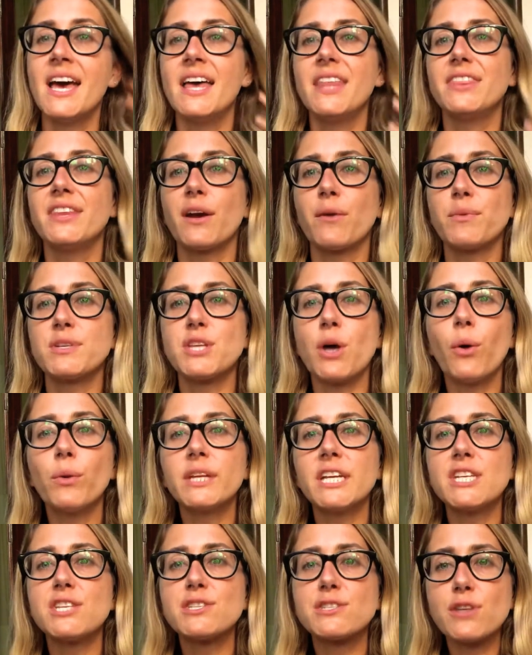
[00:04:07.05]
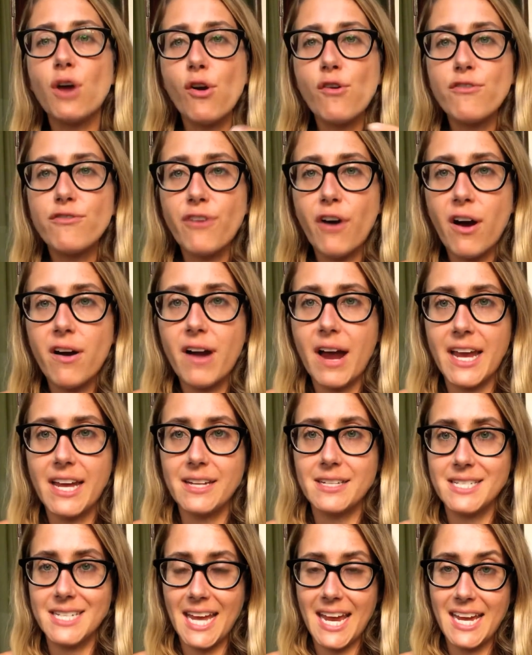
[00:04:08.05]
There was only so far I could
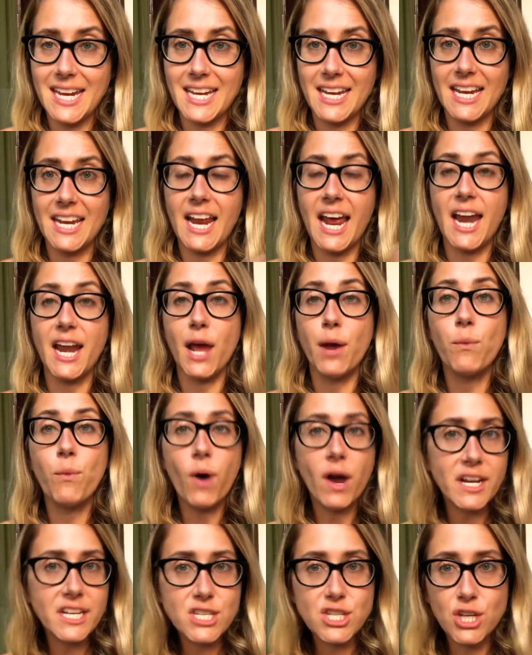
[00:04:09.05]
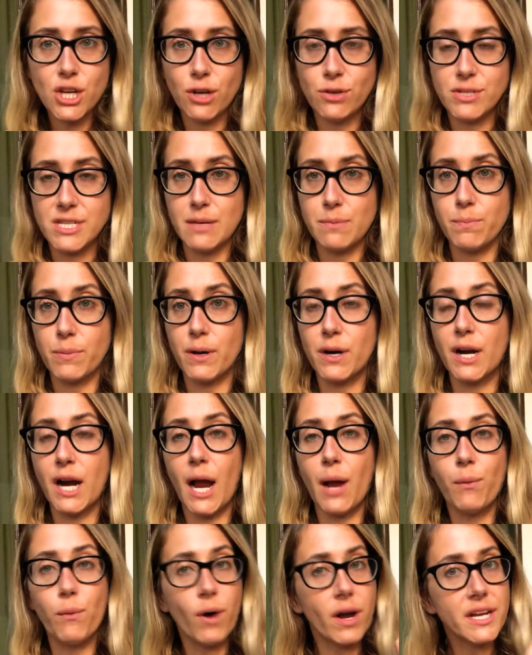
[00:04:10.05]
take it, and I wanted to go deeper.
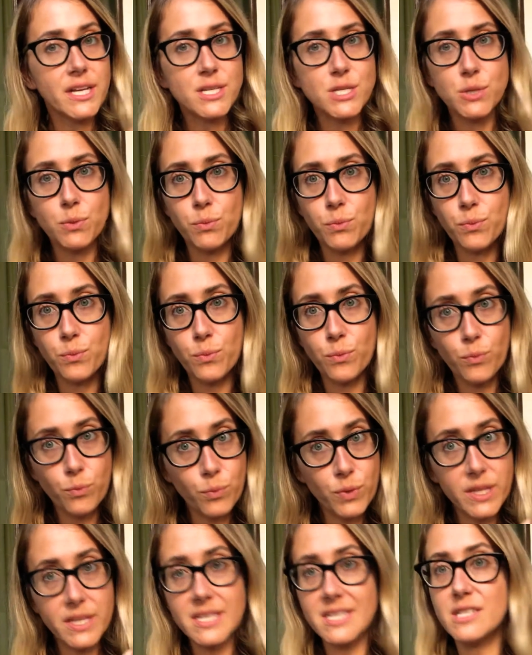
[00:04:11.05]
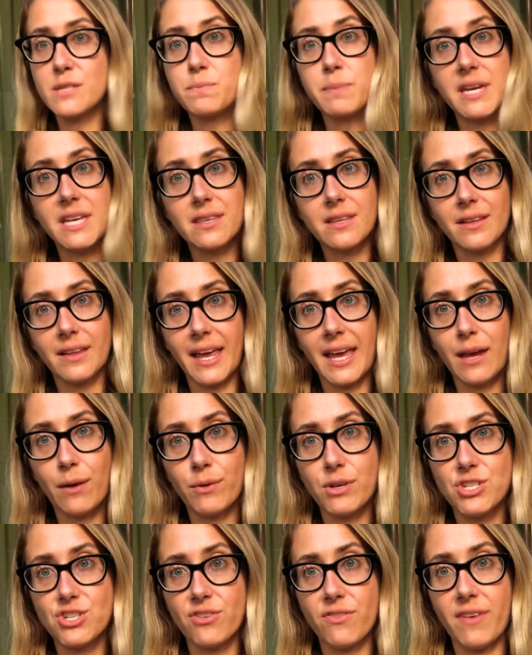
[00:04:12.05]
I wanted to really speak the
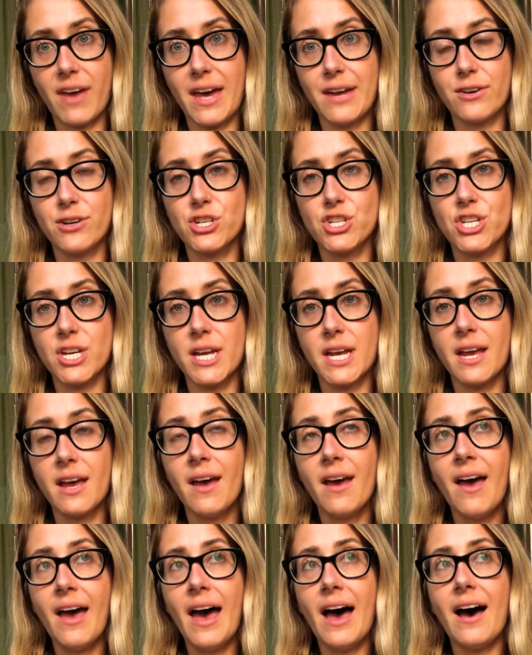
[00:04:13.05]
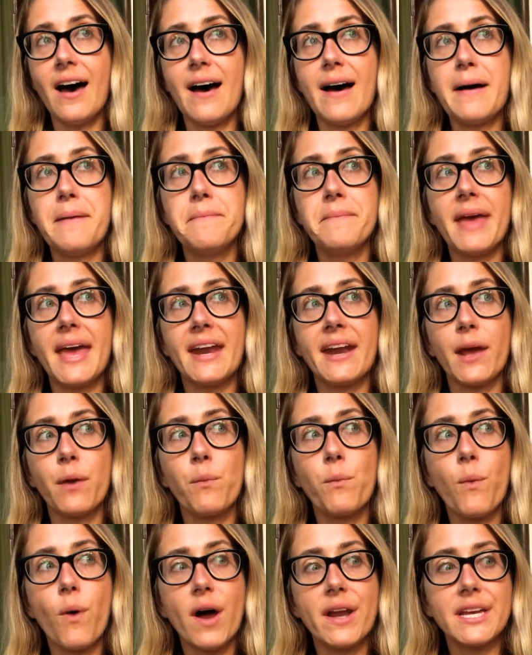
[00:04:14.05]
language of energy, and I
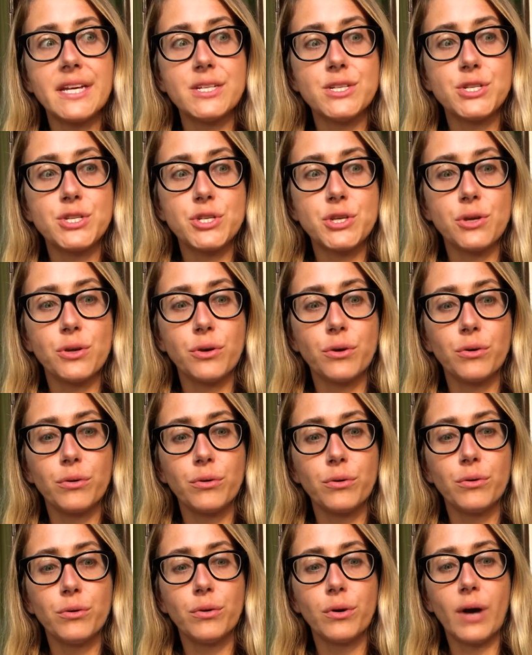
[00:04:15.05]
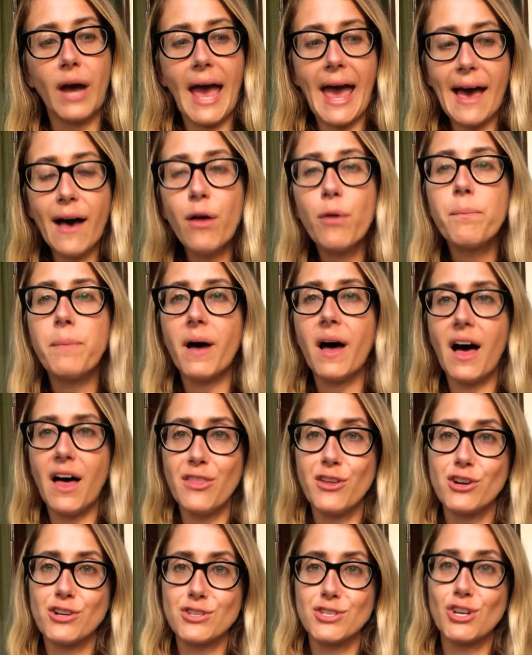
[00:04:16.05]
wanted to help
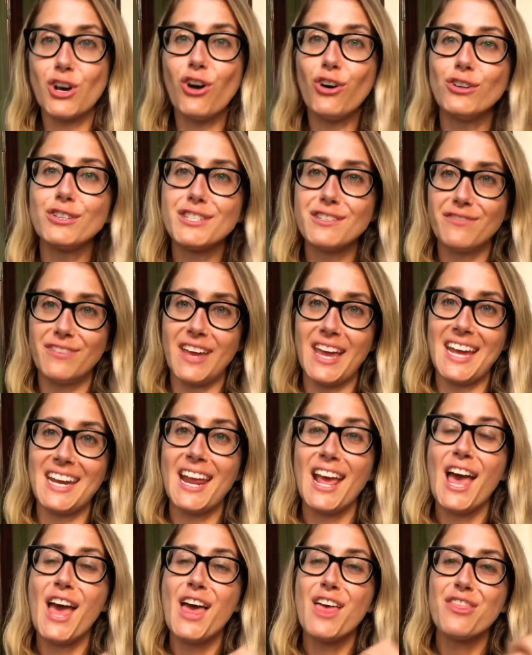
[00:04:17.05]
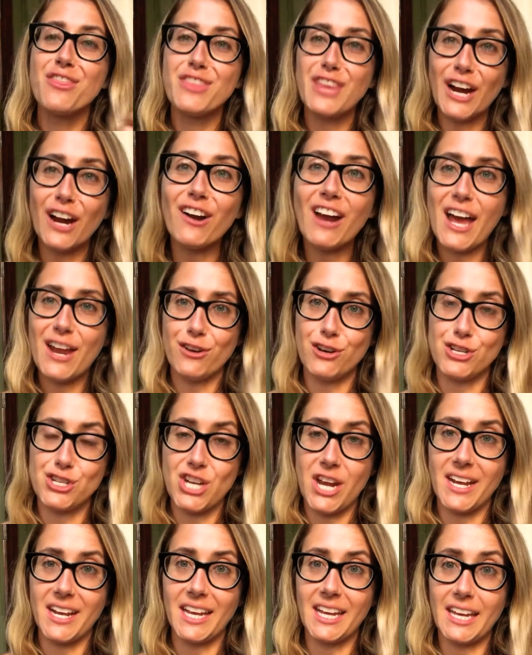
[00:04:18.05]
others cultivate their
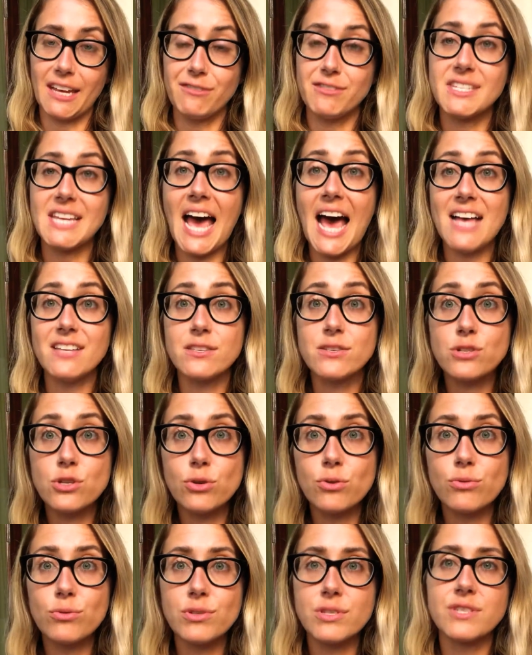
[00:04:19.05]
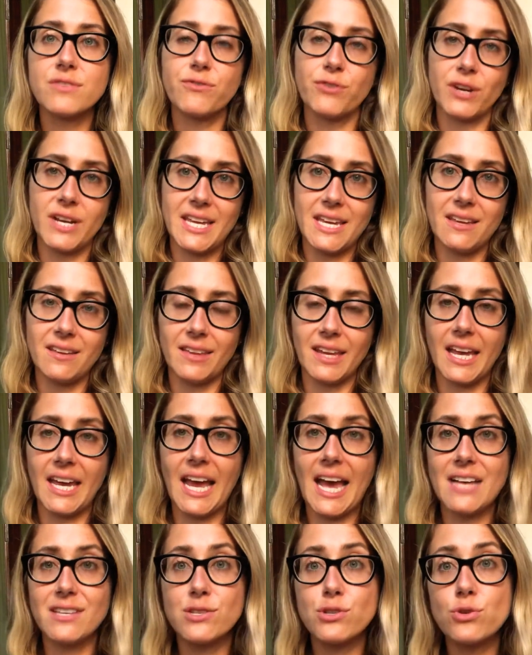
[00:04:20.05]
energetic gifts as tools for healing,
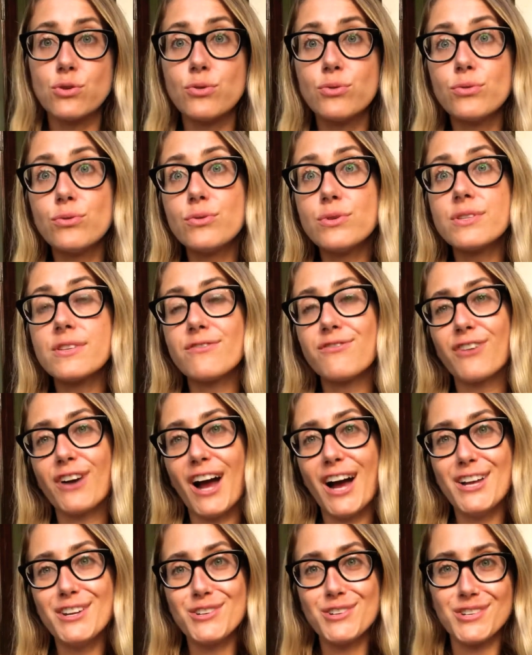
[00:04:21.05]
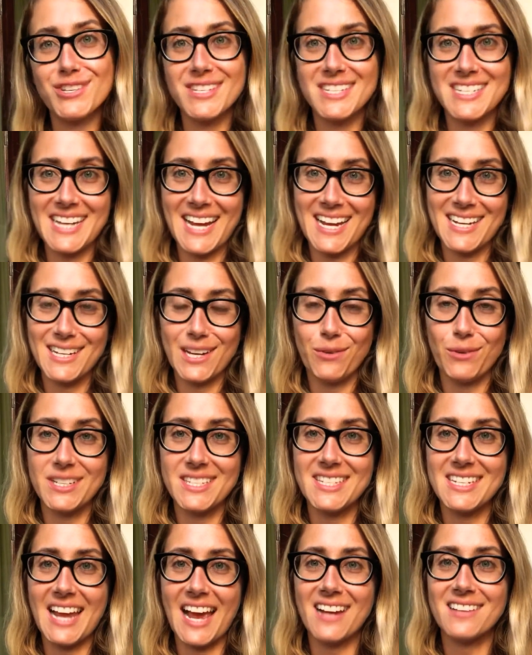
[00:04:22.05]
as tools for understanding
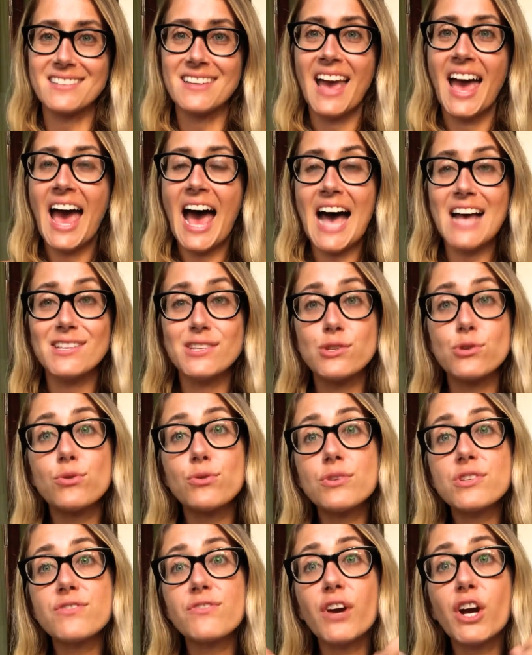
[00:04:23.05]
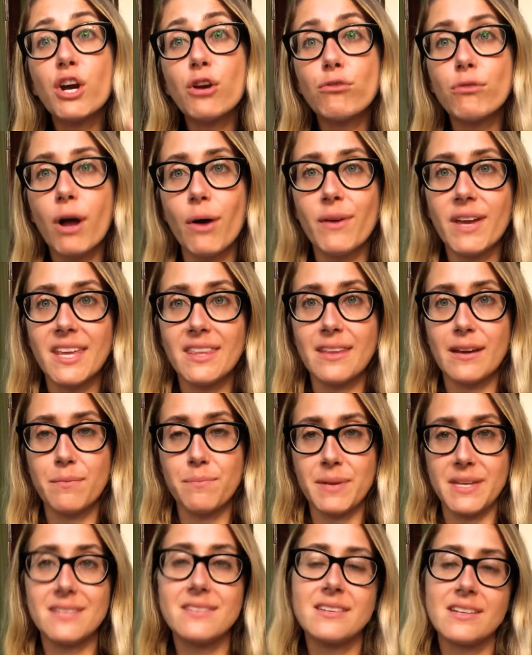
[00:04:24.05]
what's next, as tools for growing their
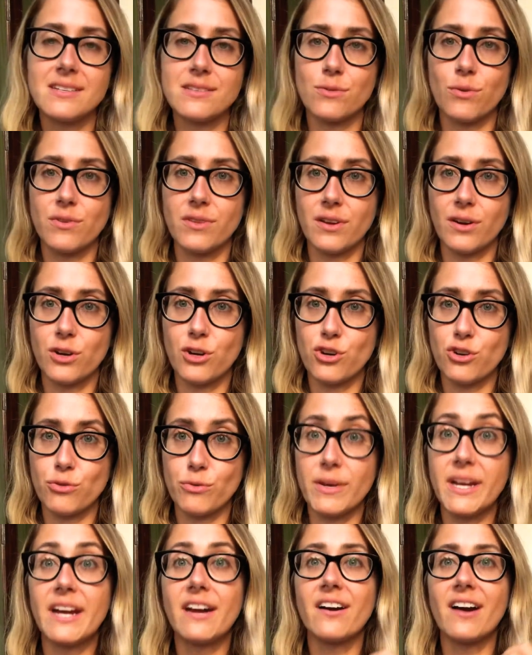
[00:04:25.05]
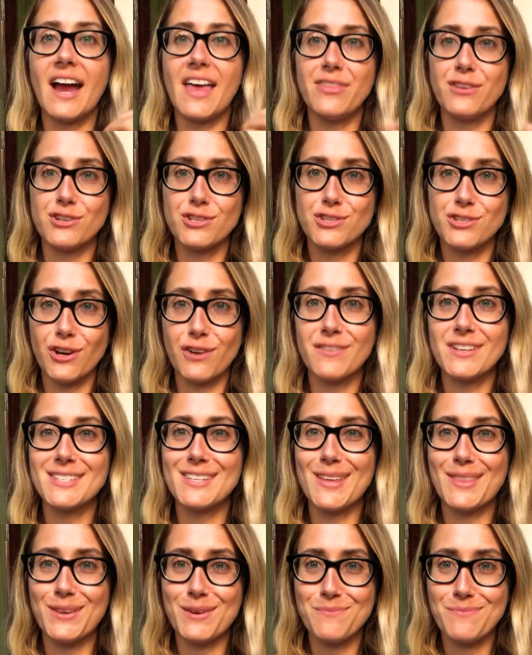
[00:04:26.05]
business or their career and their service
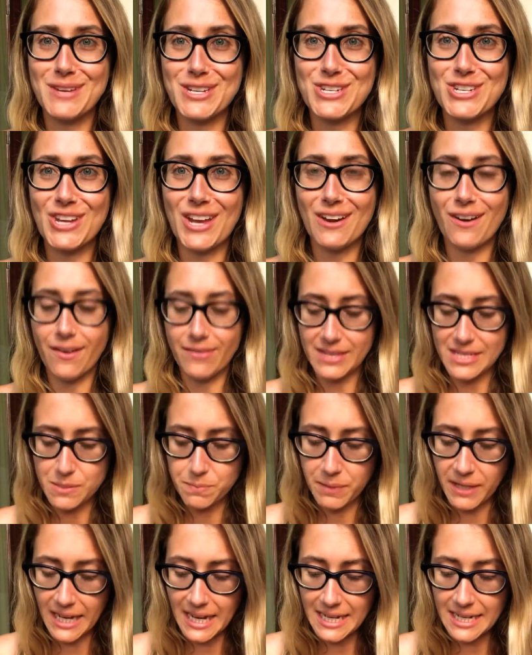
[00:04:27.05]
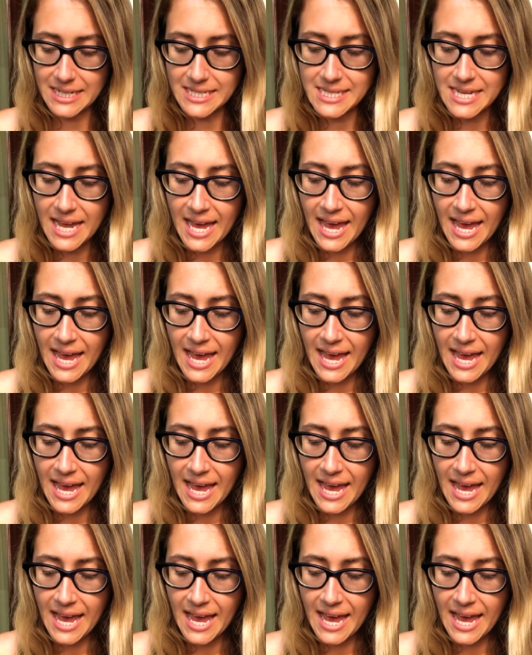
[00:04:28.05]
and their mission on this planet.